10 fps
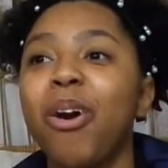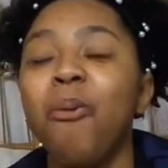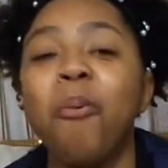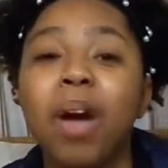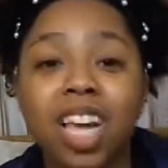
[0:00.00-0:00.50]

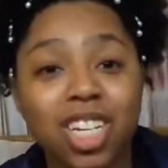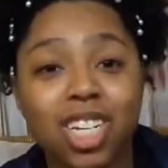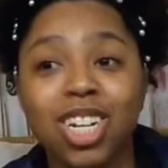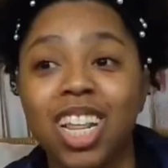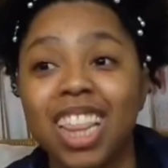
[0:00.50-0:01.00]

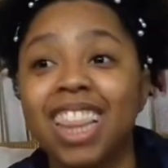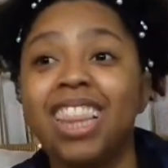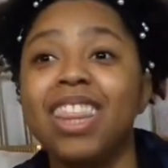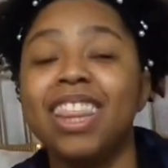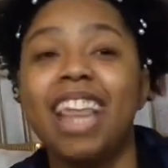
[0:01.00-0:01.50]
wish
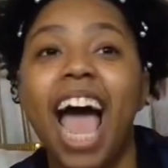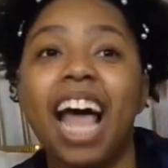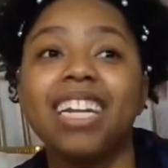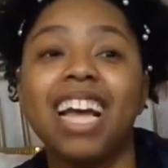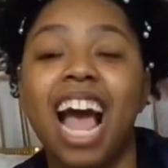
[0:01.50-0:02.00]

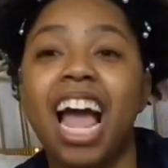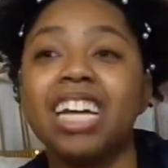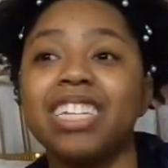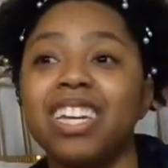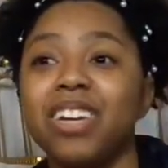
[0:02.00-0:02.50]
that
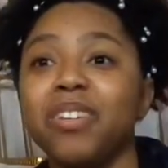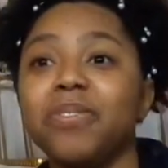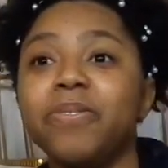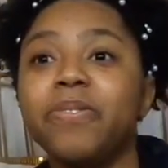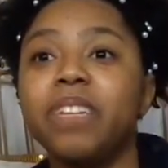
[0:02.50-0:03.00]
kind
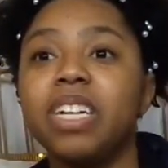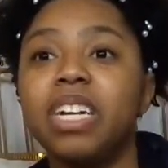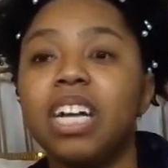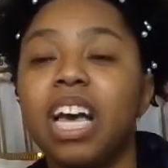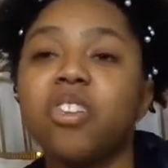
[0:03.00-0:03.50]
of
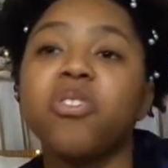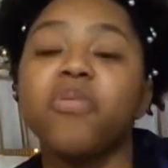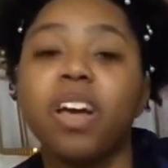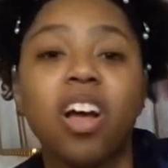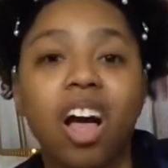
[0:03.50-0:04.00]
I don't know
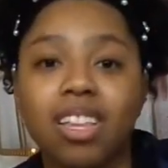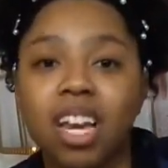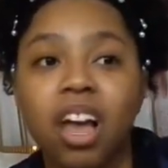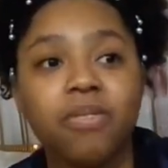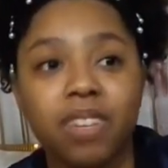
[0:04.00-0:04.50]
if I call it
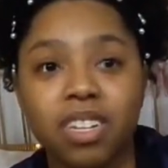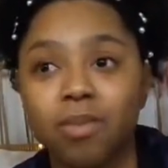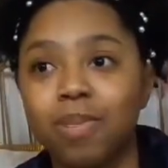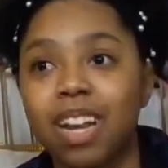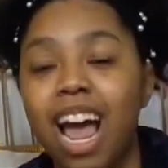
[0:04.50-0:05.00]

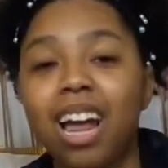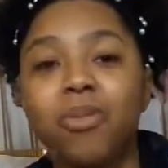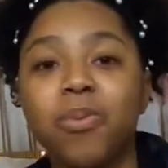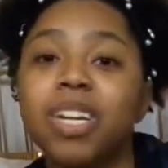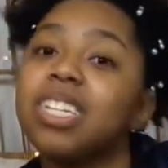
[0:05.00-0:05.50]
confidence, but I
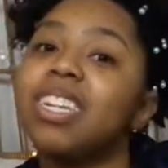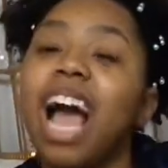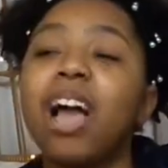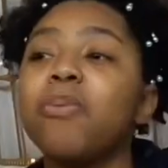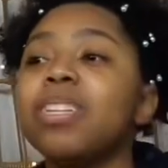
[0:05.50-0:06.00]
wish
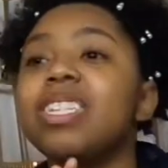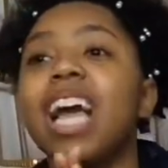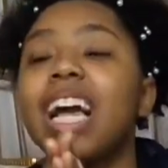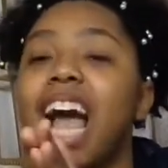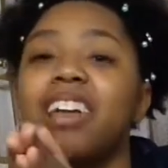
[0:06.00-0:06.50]
I wish
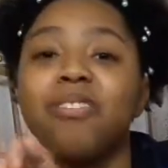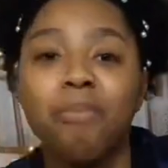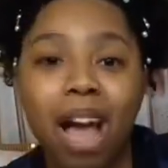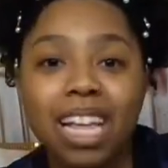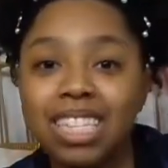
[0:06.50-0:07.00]
that kind of
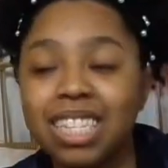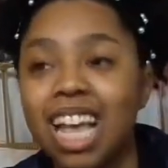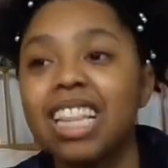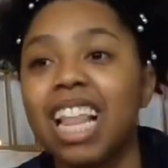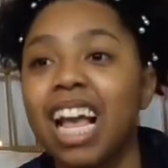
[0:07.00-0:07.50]

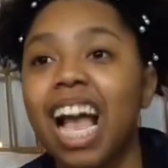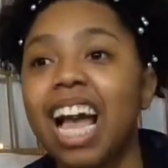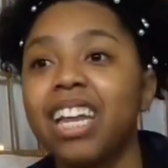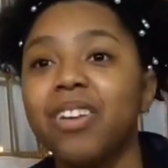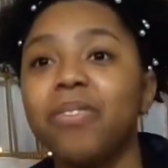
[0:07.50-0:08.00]
mindset and that
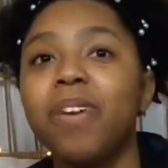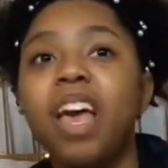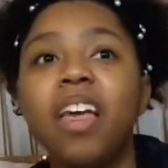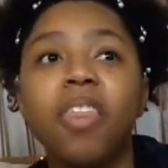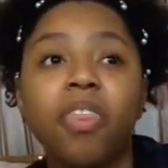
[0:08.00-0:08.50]
kind of
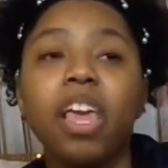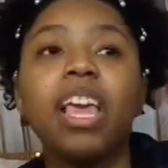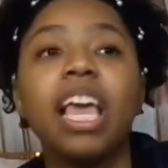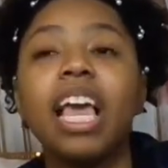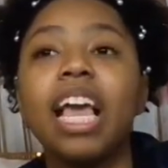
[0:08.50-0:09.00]

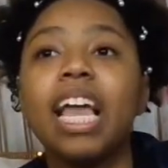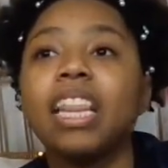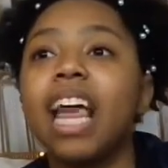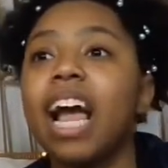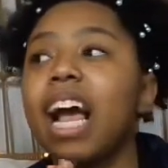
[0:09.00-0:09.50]
thinking
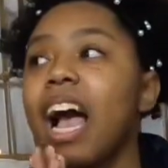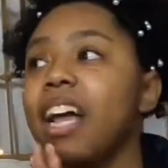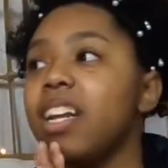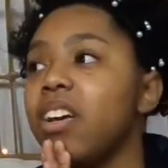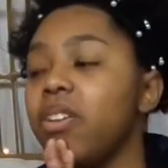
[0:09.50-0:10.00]
and that
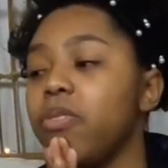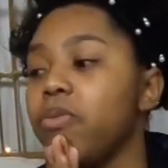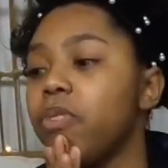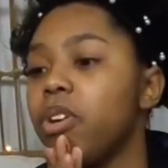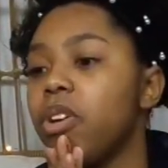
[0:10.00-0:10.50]
kind of